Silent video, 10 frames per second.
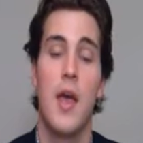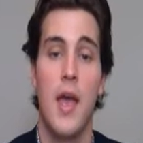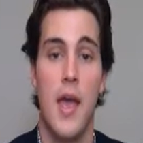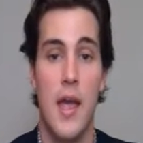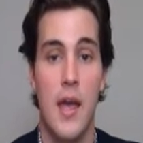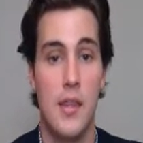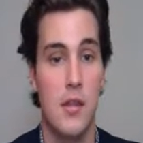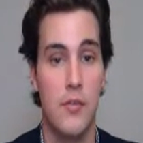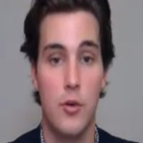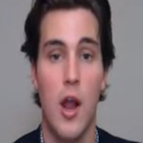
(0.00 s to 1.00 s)
and
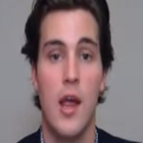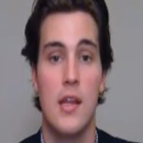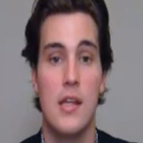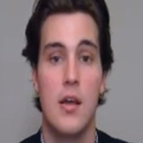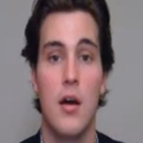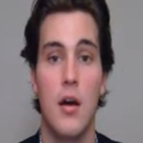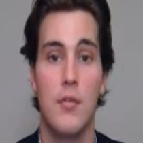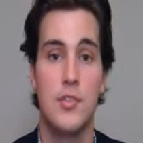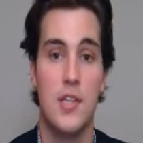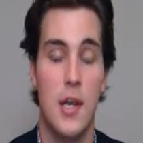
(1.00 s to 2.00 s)
the variety
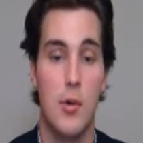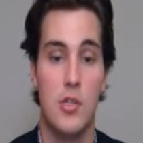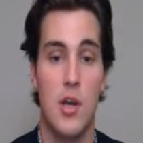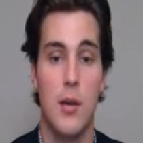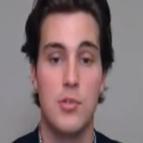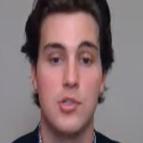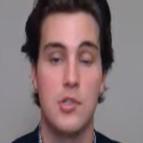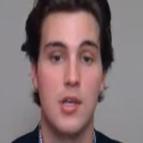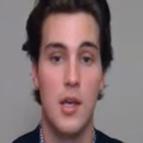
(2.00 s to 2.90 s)
of sandwich options.